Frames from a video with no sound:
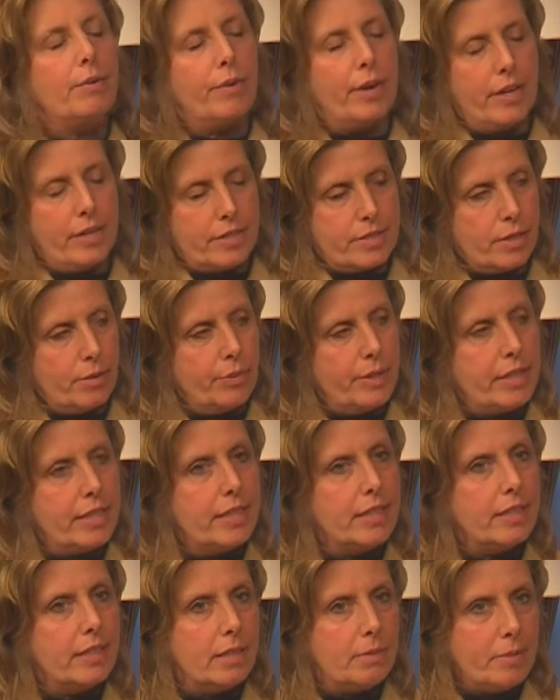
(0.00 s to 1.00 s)
Right, so we did
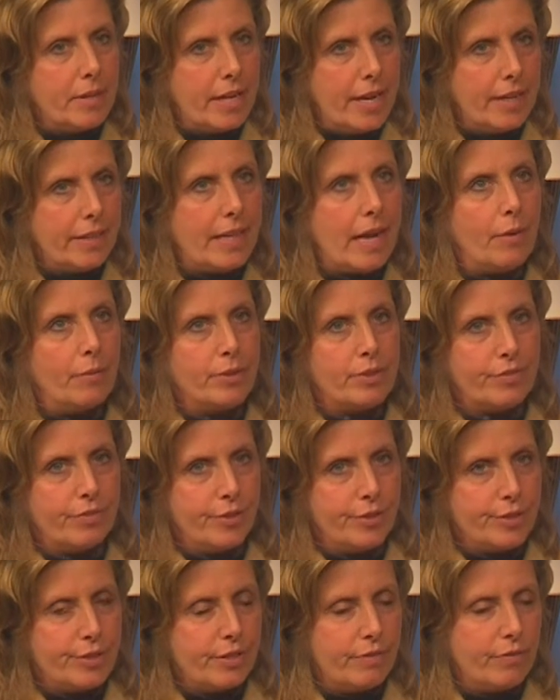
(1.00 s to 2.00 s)
eliminate, that was
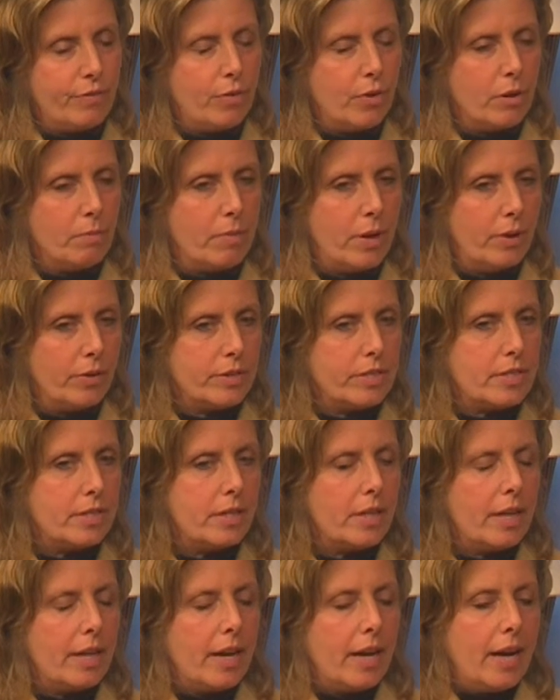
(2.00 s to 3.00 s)
first and foremost.
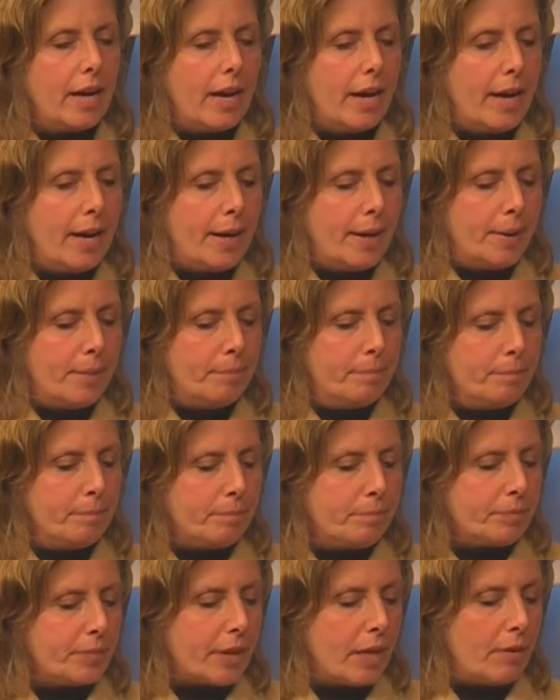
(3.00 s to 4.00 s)

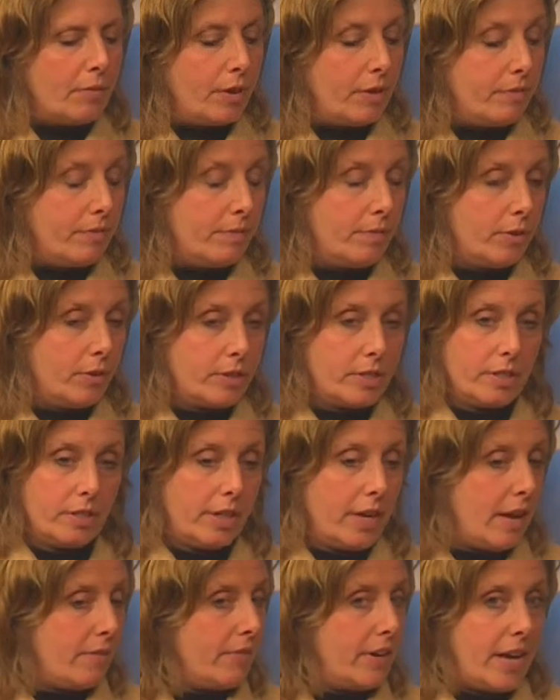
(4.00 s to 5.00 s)
We fortunately
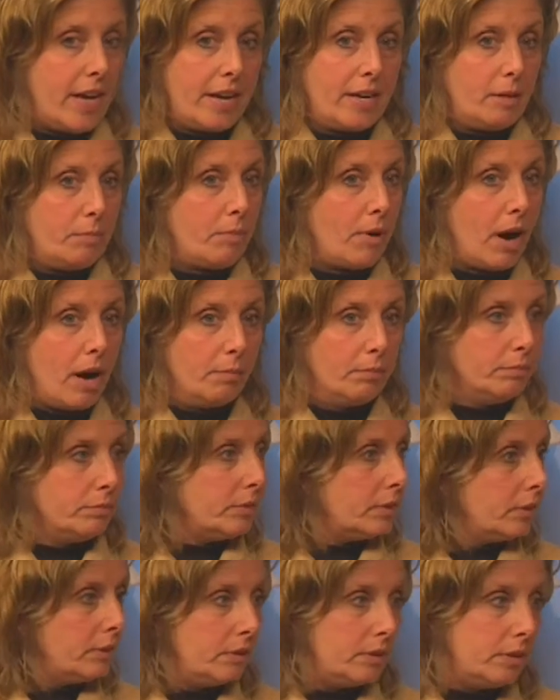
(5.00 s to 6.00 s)
haven't had any problems
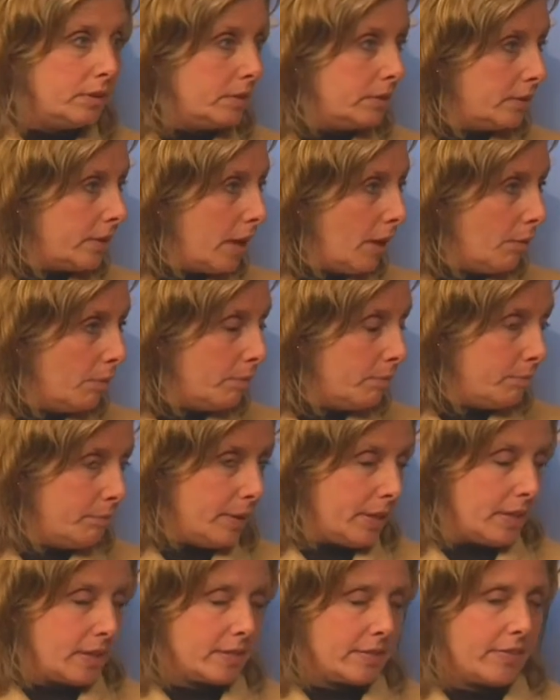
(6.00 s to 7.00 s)

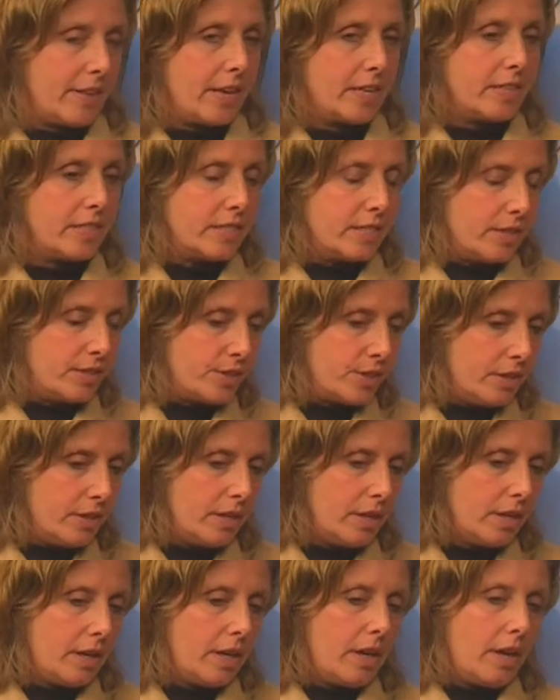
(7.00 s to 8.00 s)
because of that decision.
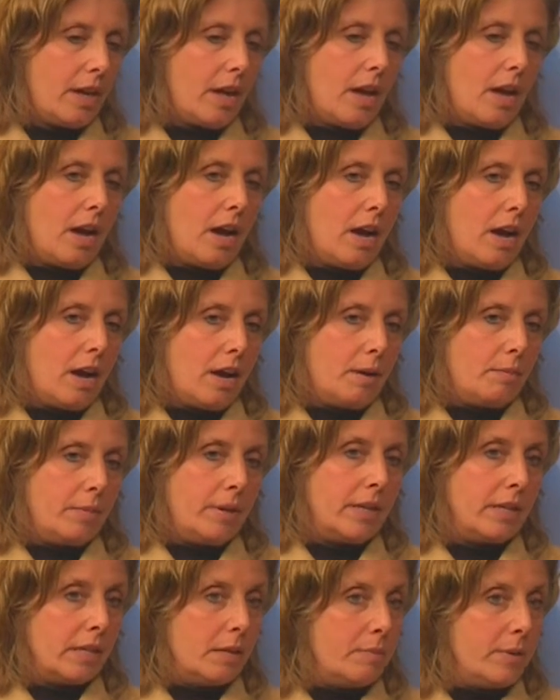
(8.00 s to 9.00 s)

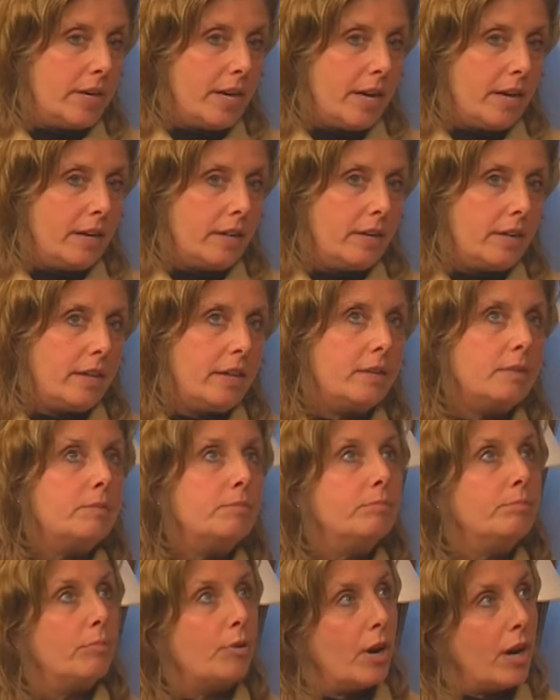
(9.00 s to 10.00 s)
It
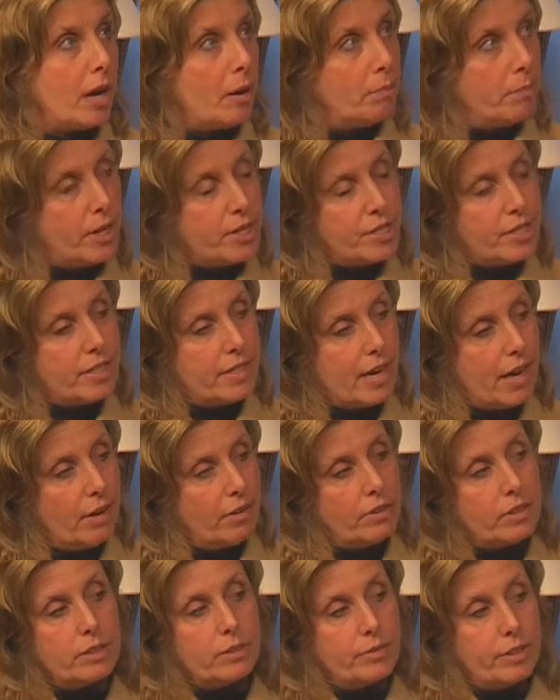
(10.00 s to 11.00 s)
brought our budget down
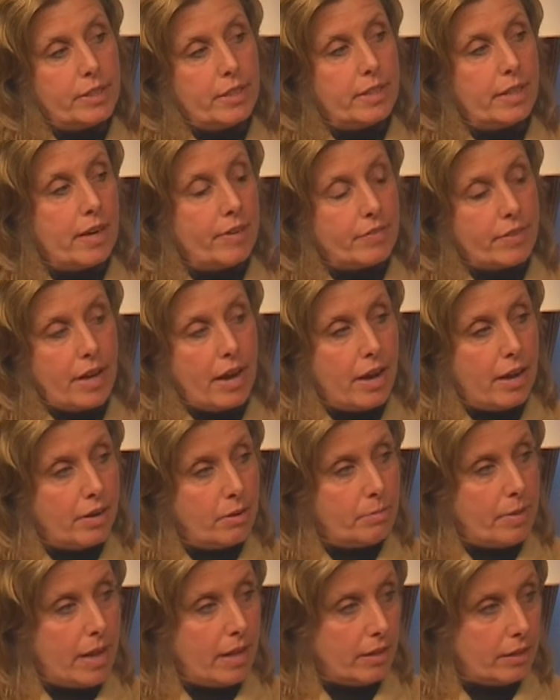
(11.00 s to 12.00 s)
because we didn't have to hire
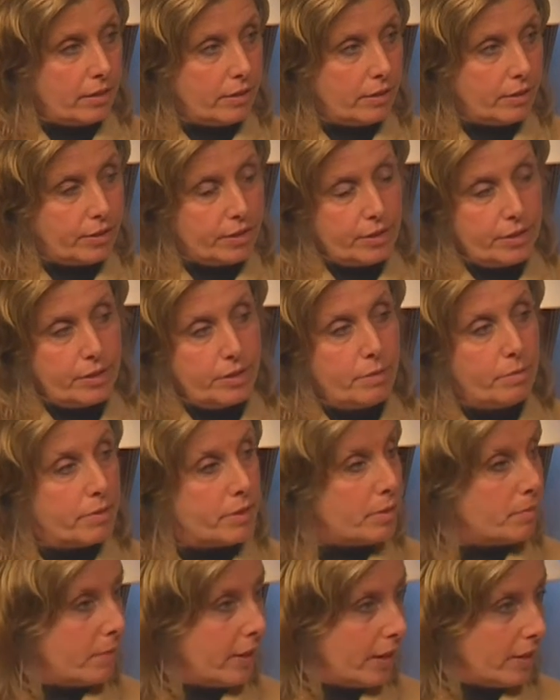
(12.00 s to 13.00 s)
ballot clerks
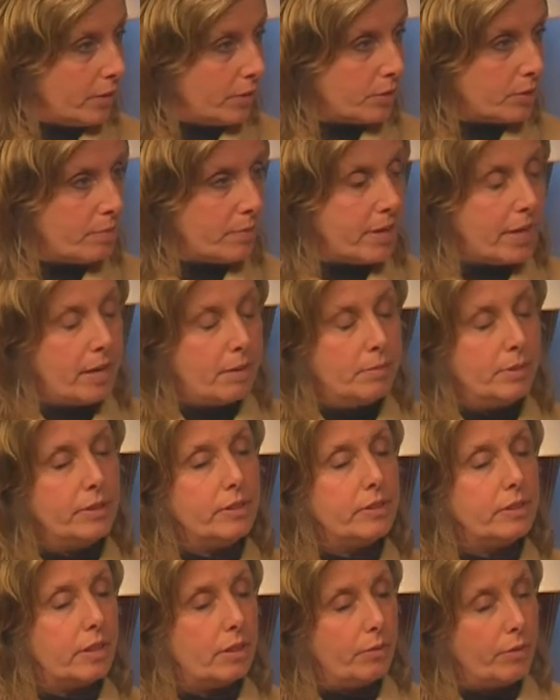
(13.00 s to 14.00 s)
to man those tables.
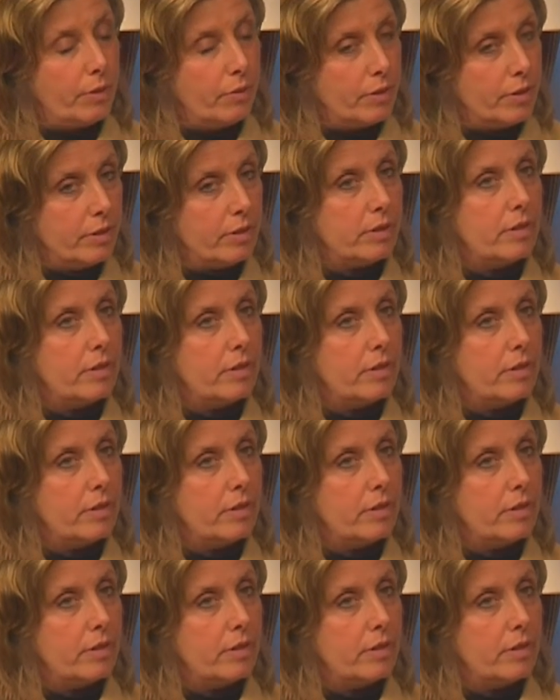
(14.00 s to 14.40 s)
So we were